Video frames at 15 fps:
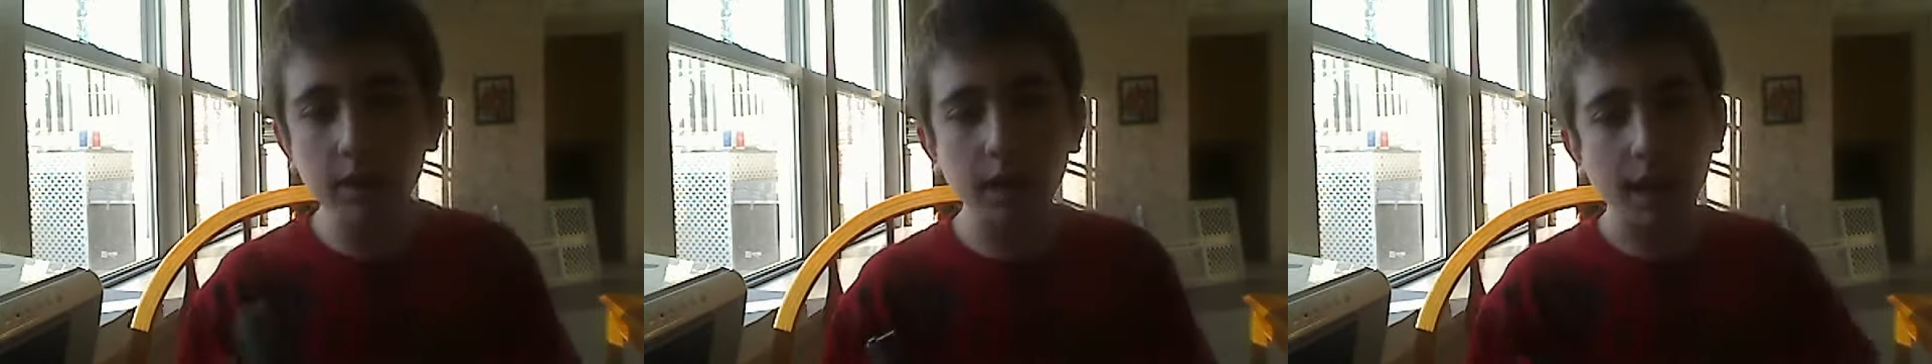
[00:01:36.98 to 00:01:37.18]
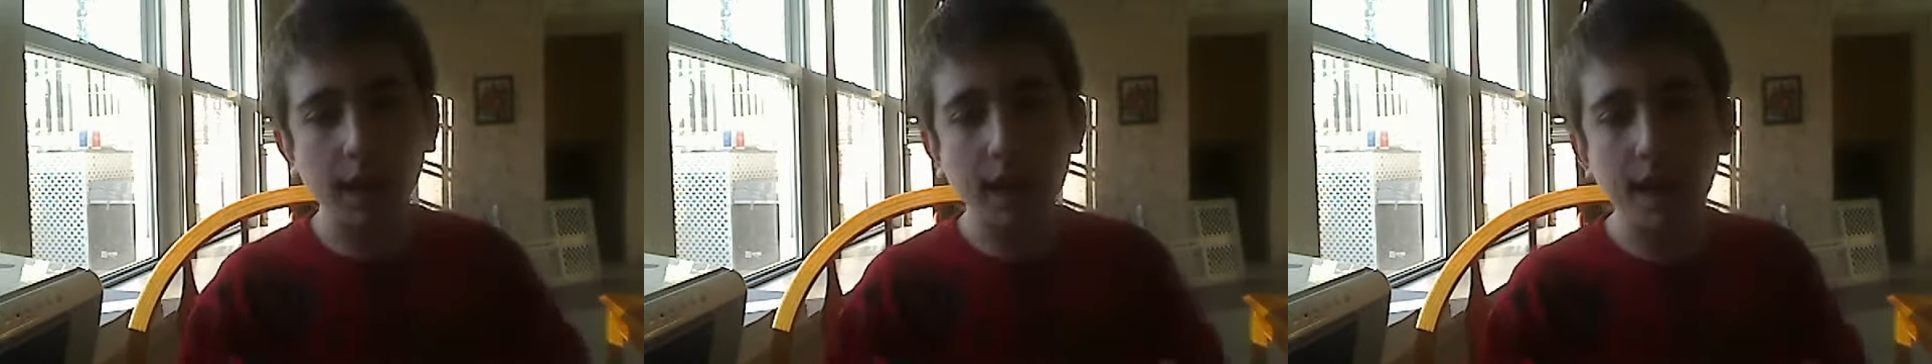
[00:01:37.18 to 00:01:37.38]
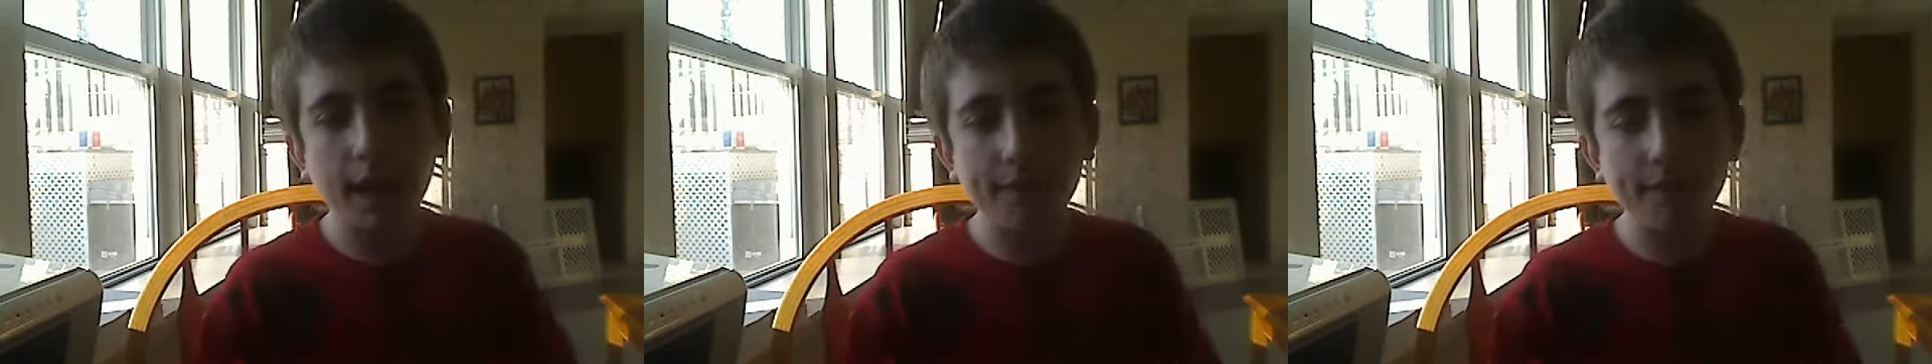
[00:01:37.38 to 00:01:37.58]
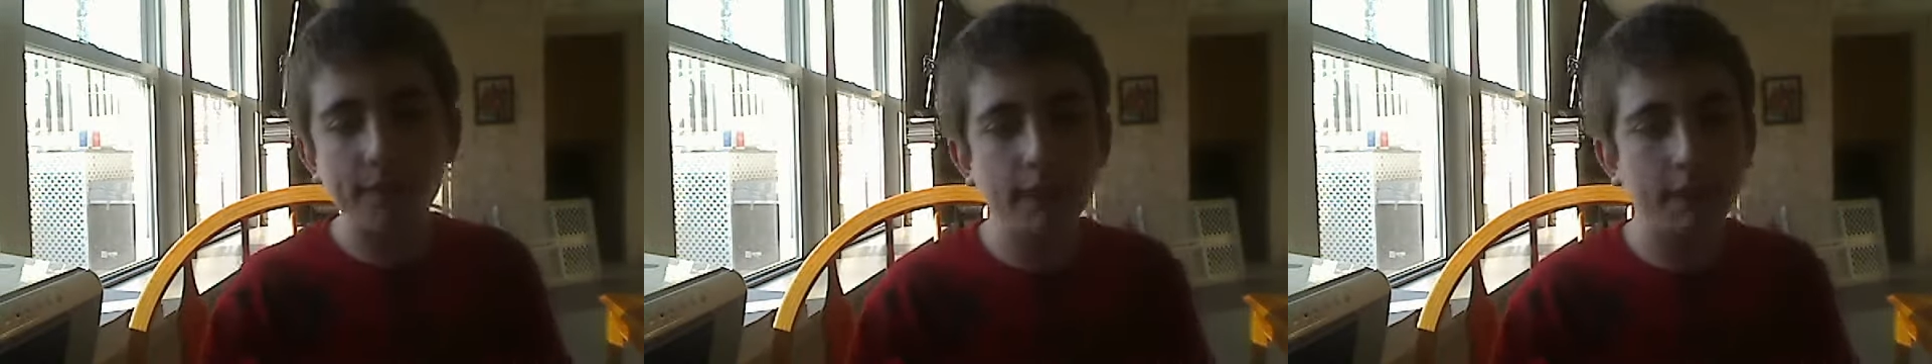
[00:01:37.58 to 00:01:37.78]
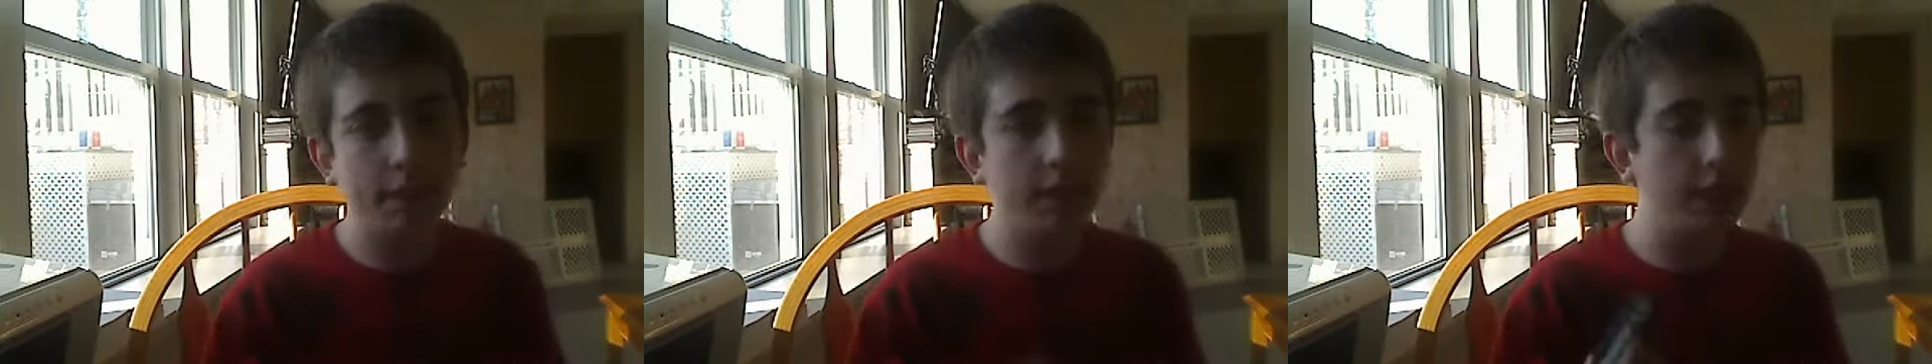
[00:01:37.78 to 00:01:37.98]
have
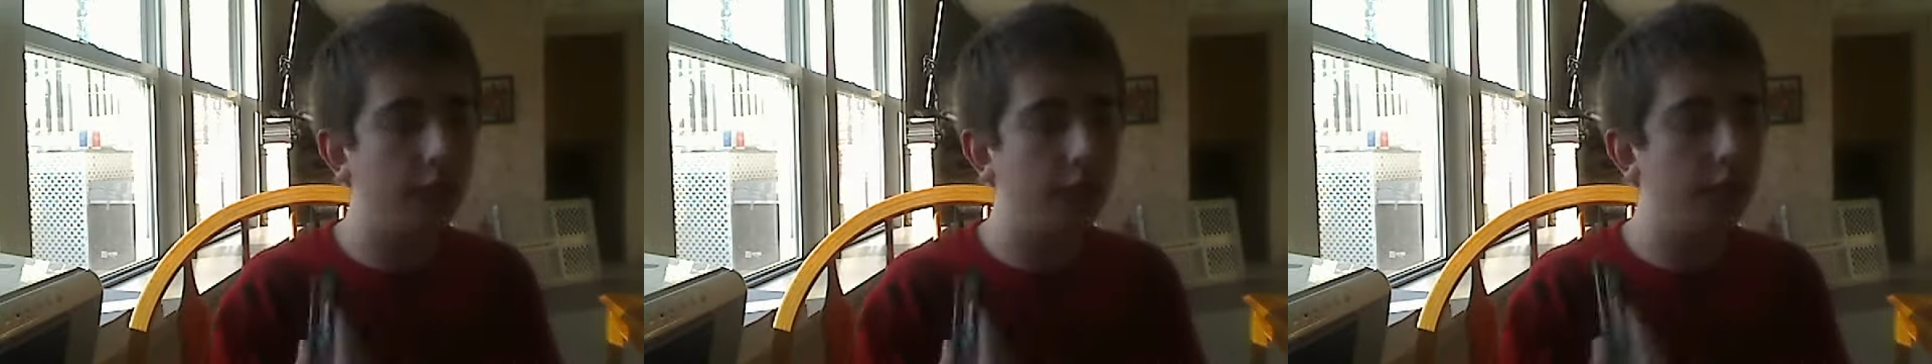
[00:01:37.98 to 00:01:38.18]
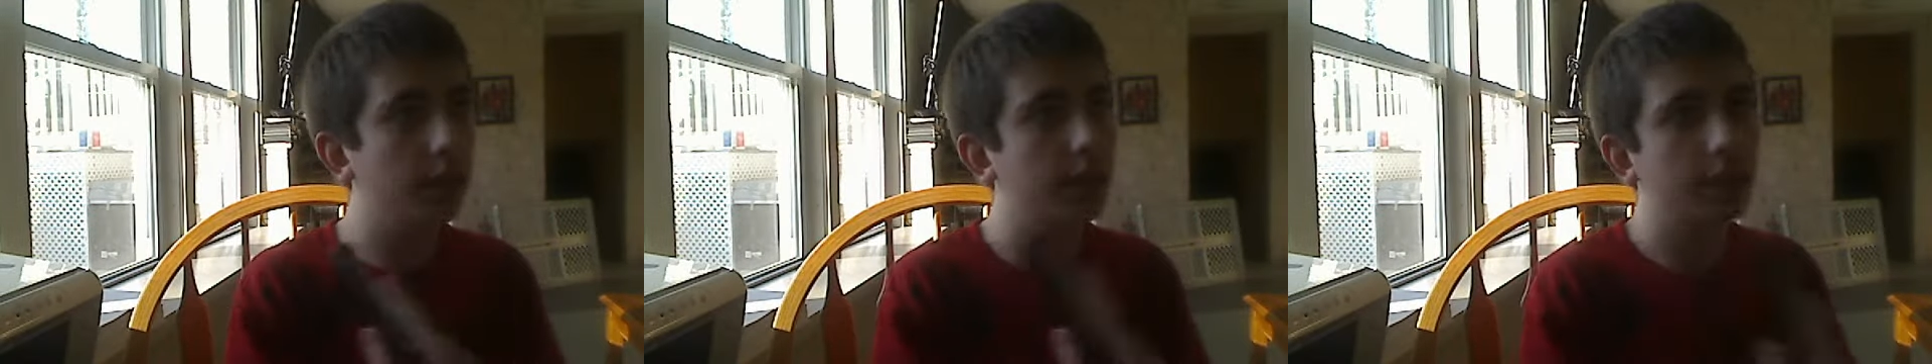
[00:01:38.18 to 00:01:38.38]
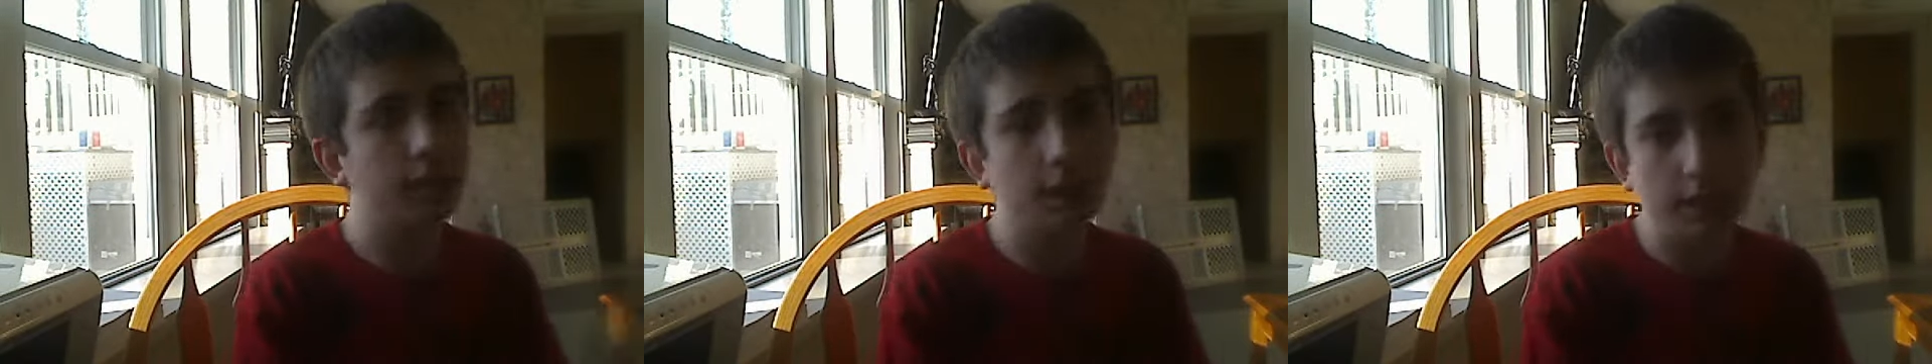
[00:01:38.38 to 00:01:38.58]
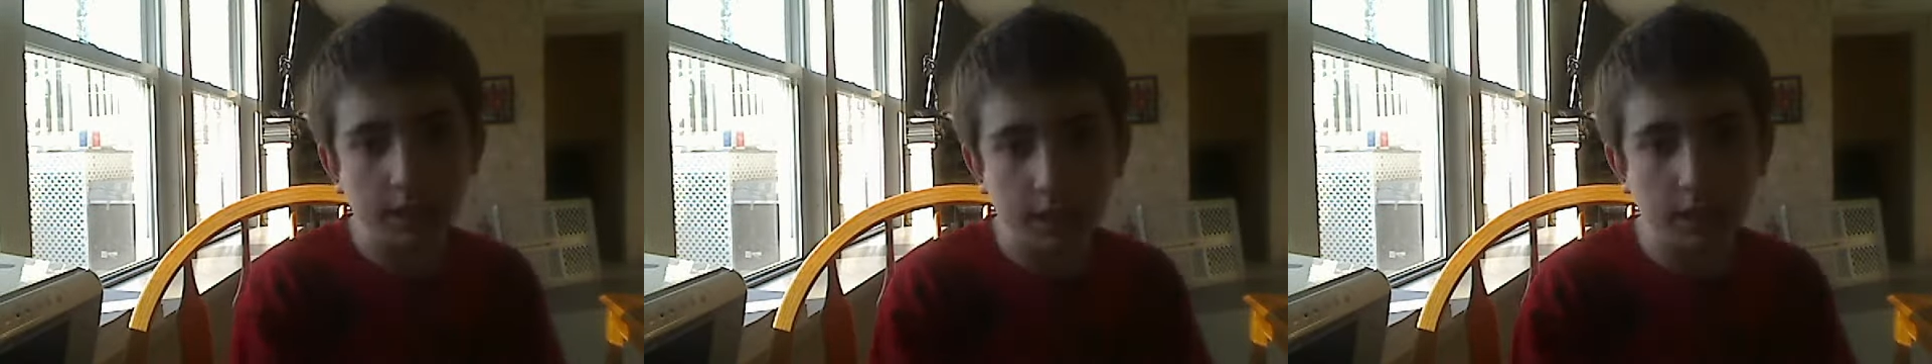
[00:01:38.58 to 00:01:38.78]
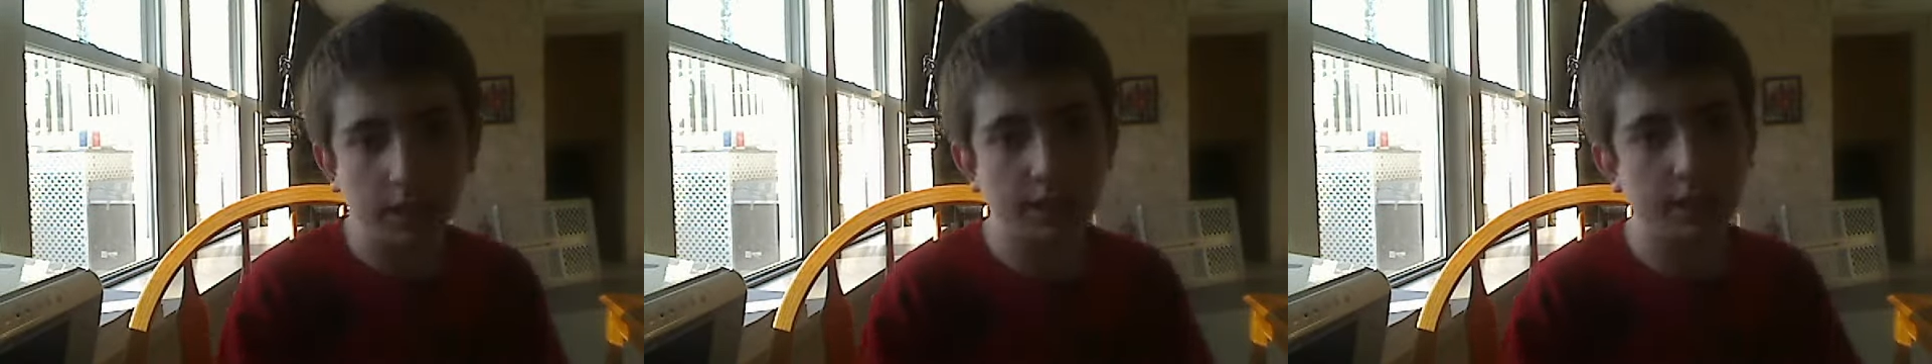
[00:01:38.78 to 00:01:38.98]
the
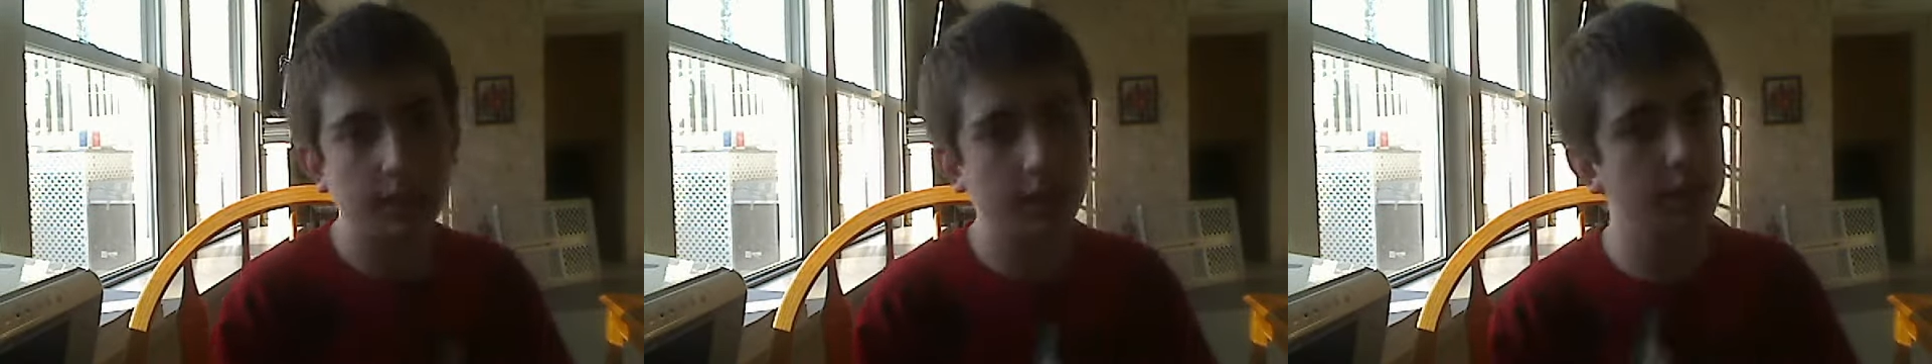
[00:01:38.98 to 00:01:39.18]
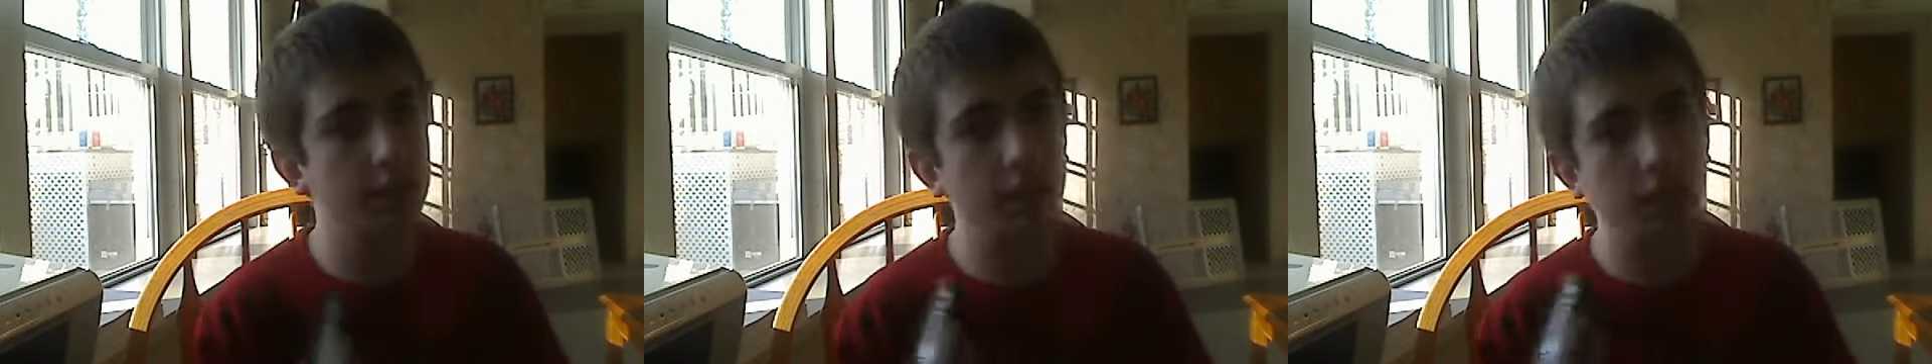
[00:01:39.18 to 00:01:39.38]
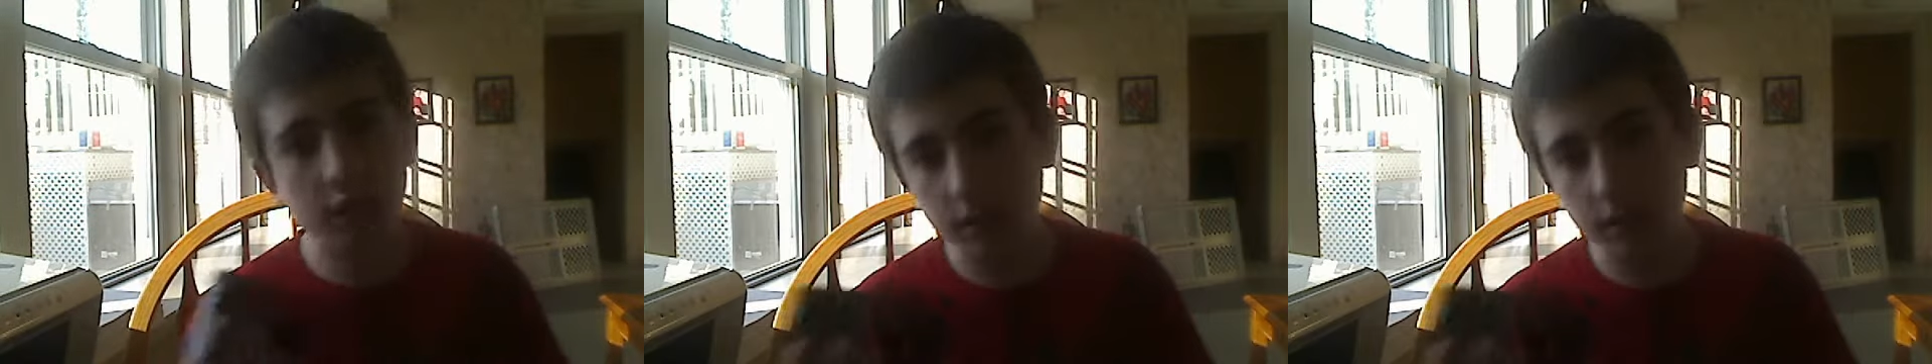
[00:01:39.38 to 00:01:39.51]
DS XL,